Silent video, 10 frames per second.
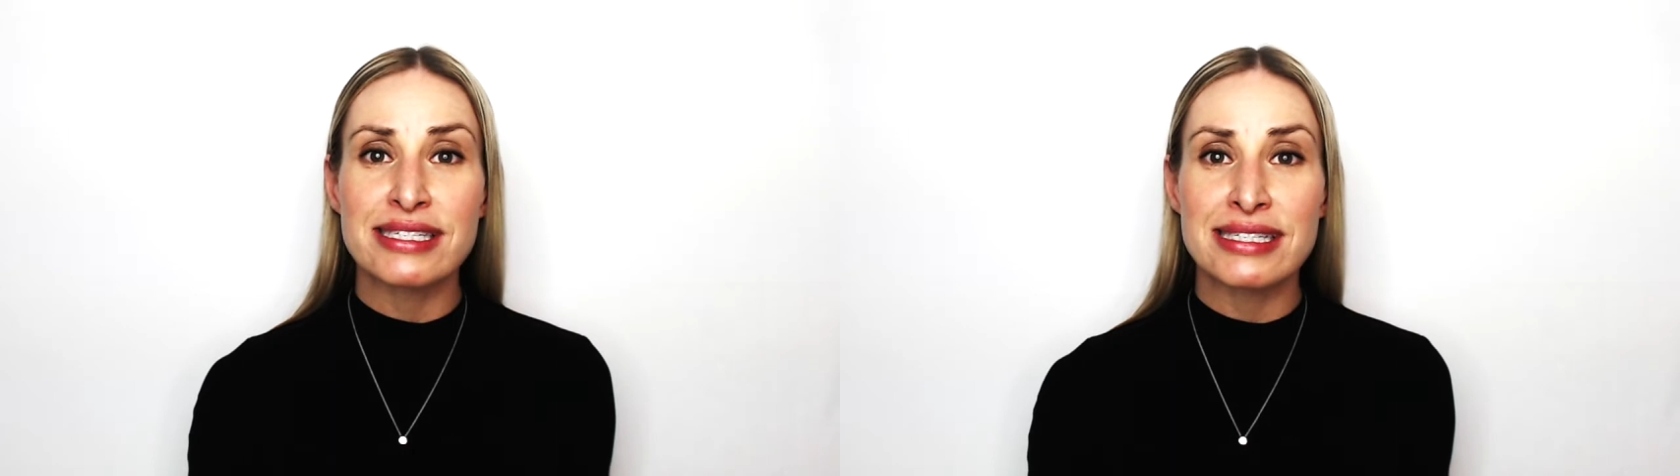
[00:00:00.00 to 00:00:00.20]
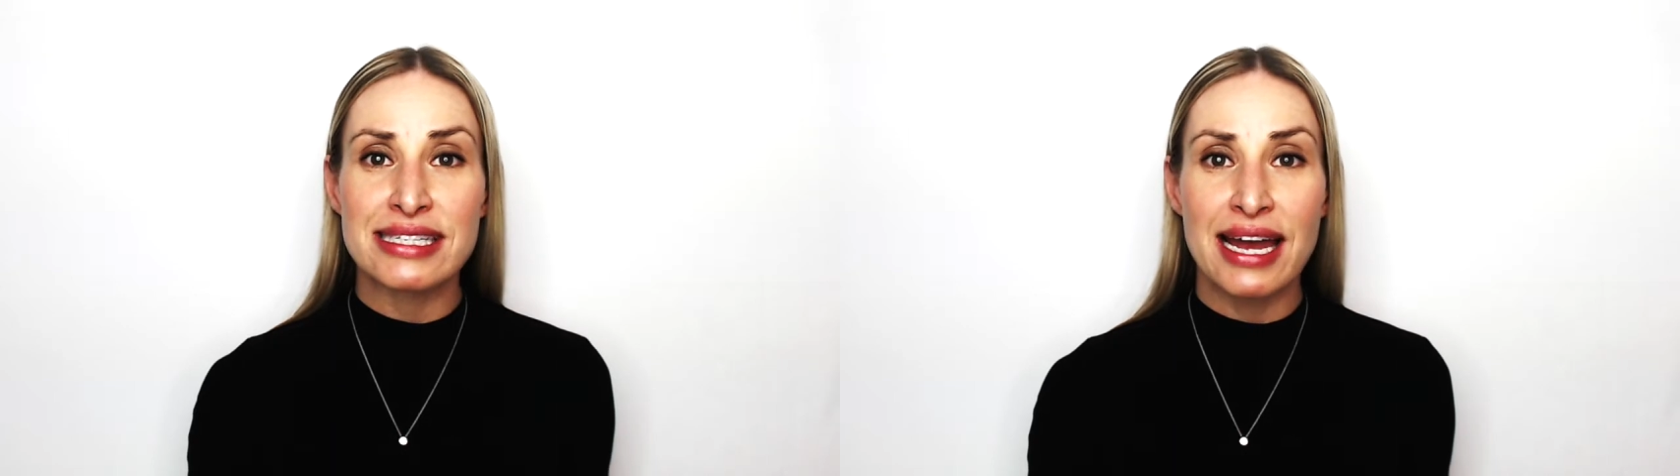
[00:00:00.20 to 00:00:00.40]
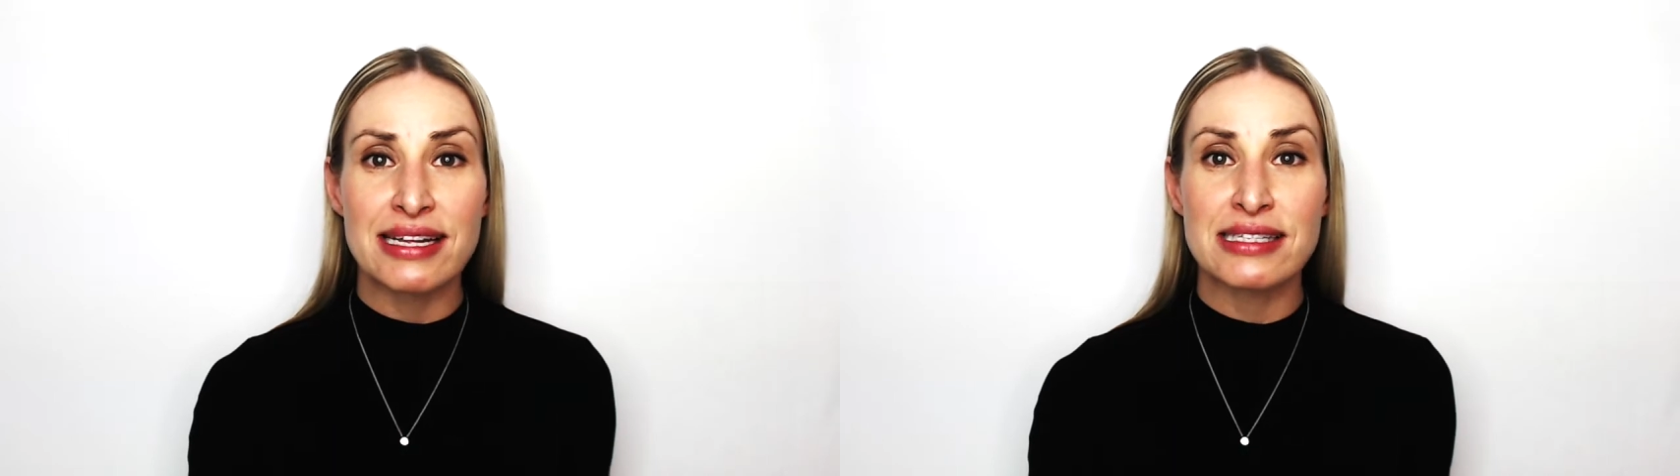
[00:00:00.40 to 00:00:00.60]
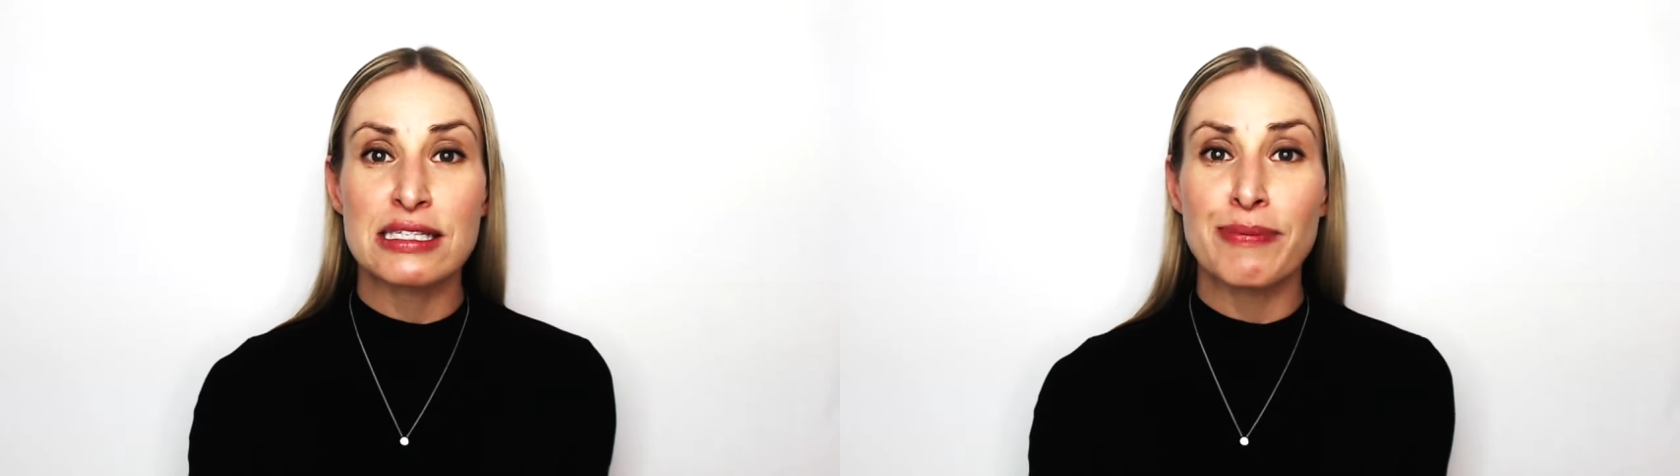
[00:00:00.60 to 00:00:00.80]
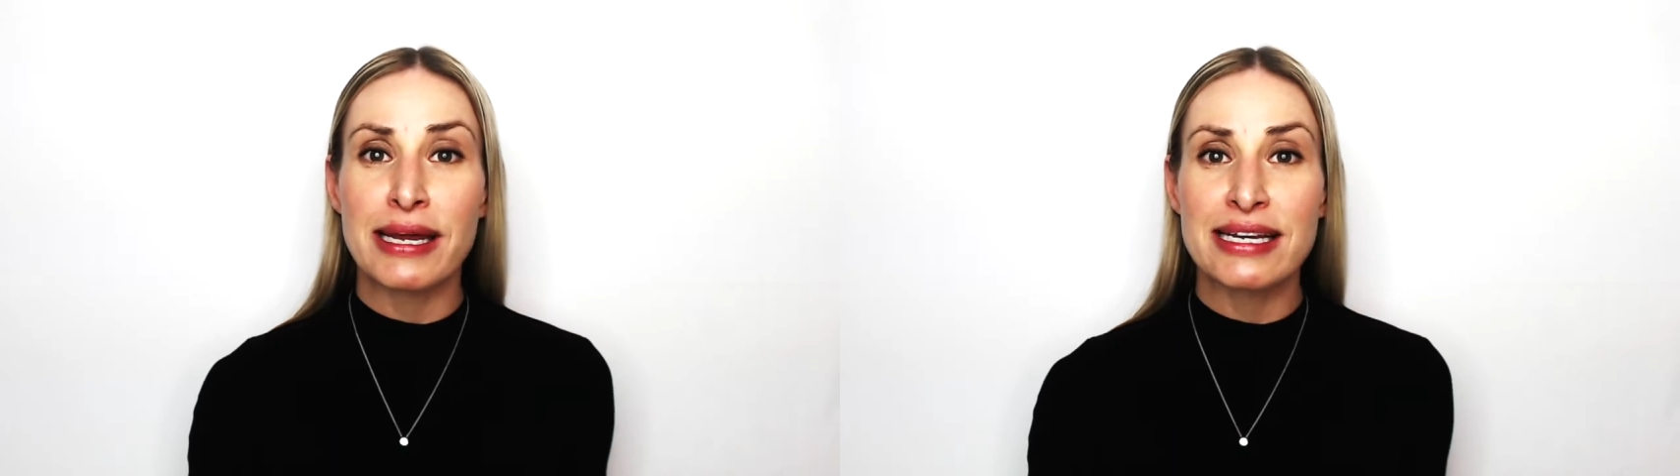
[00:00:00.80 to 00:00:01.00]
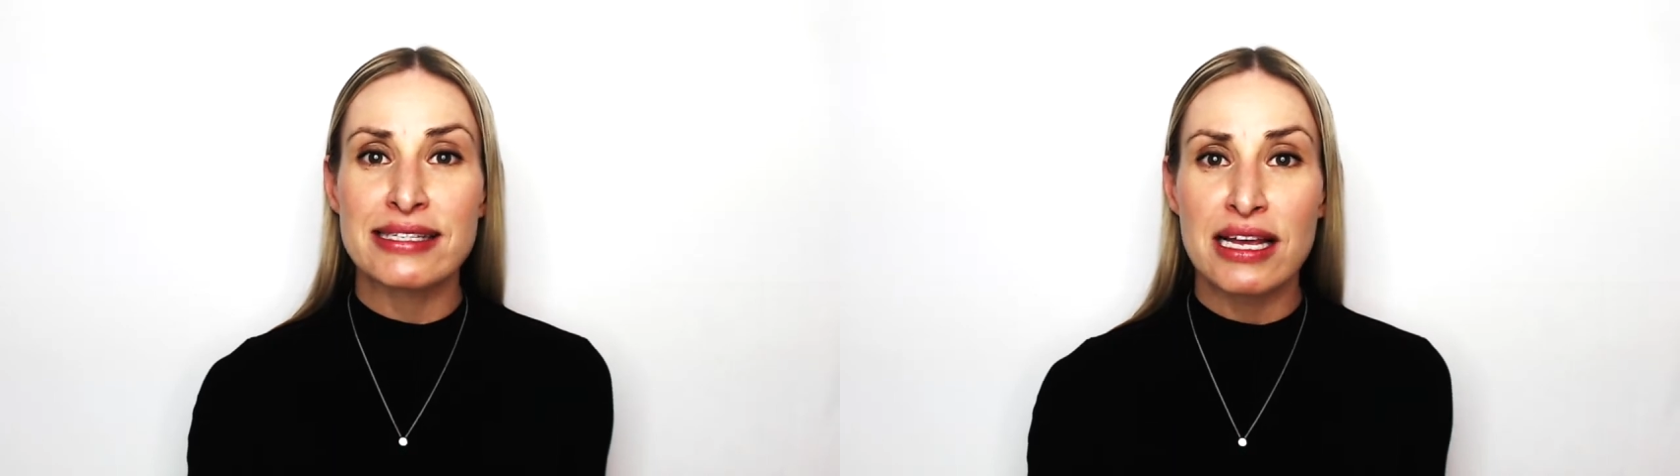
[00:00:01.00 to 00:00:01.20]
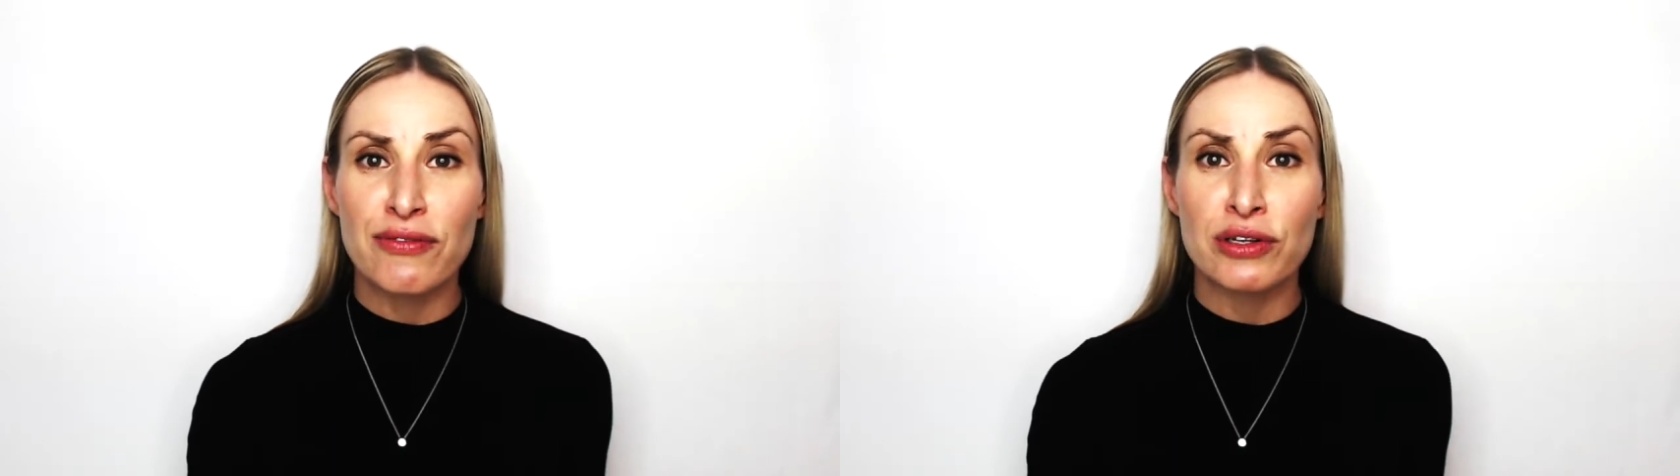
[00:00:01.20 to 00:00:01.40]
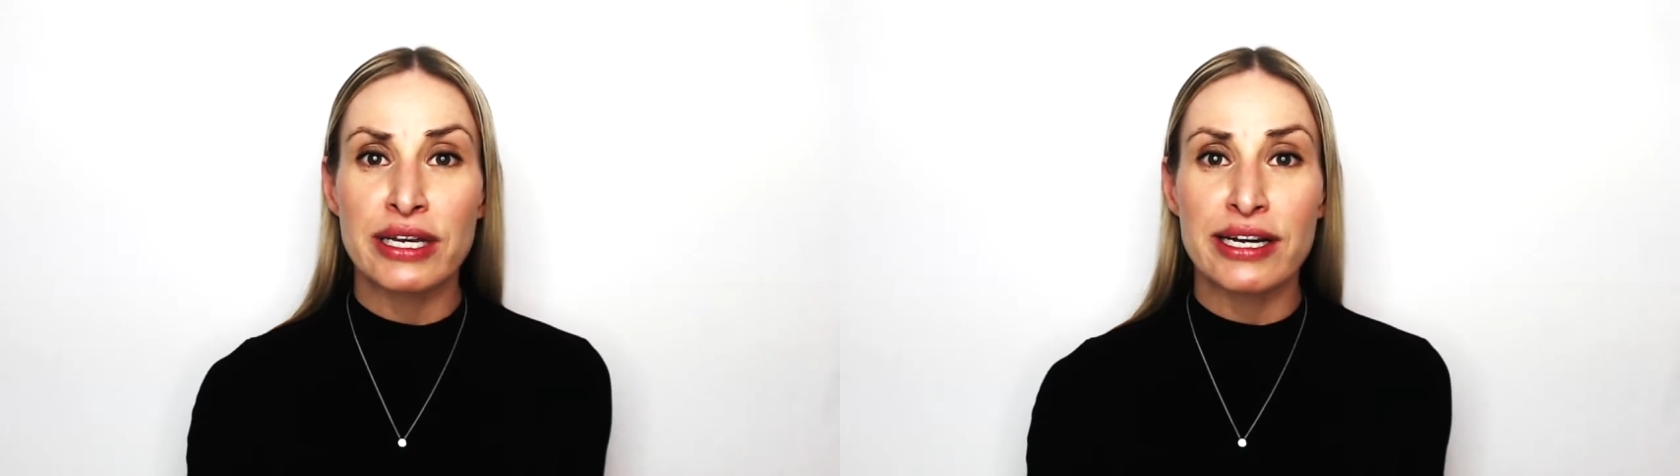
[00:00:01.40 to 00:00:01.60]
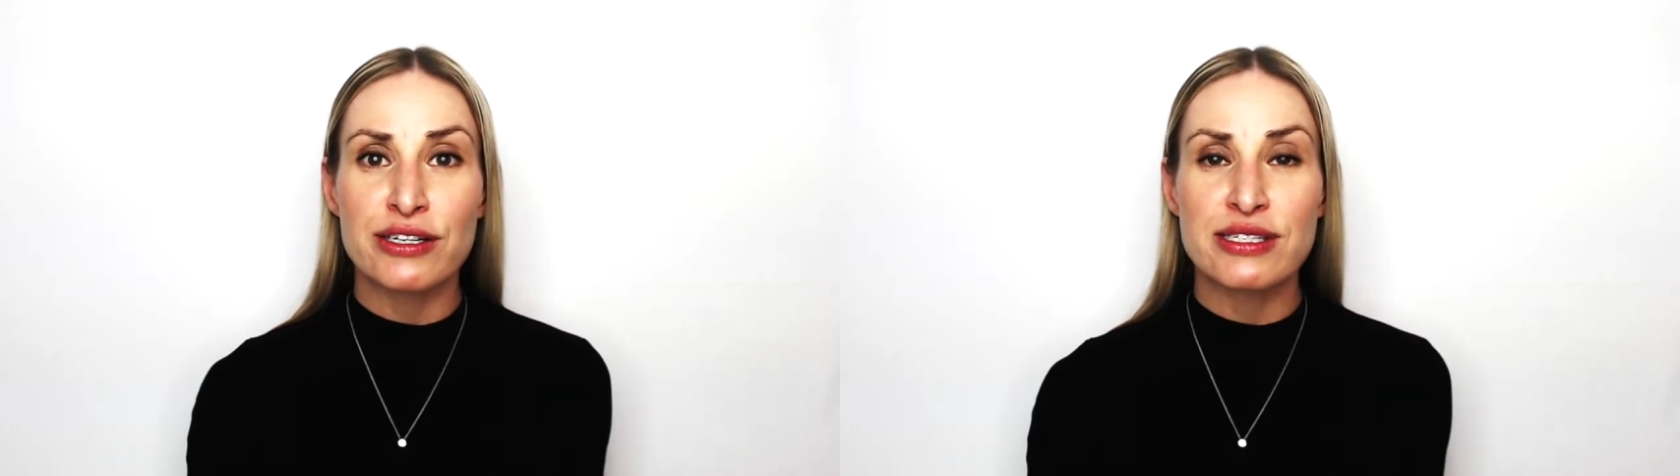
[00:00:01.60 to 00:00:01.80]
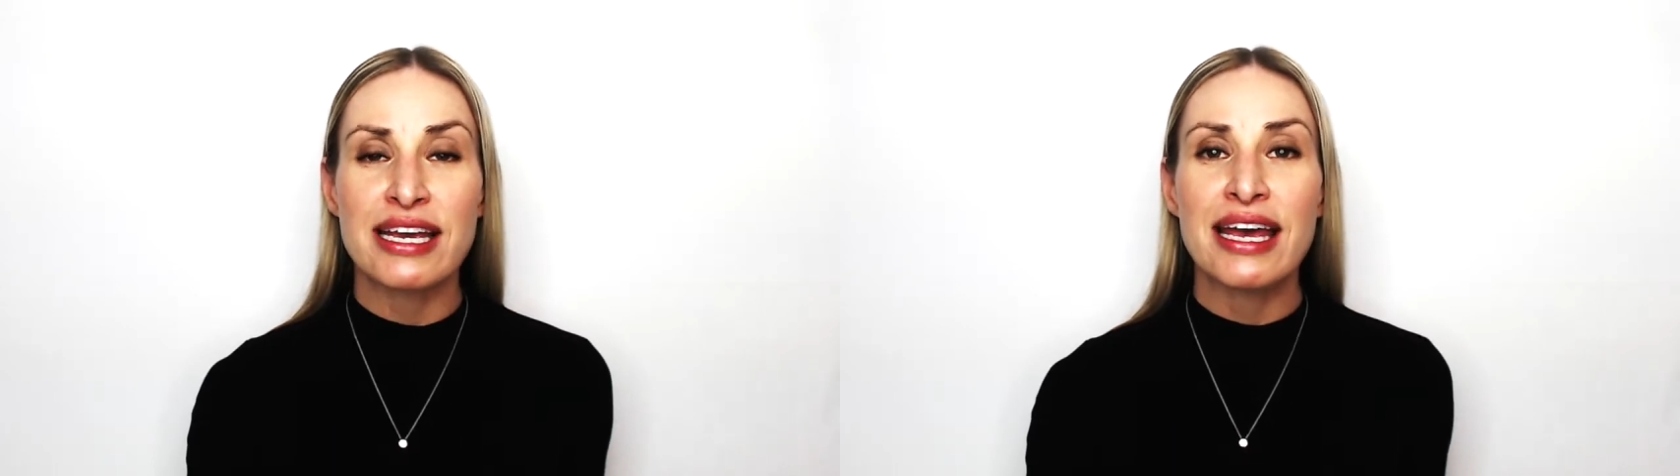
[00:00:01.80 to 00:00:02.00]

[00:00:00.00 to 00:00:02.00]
and stats spanning several years,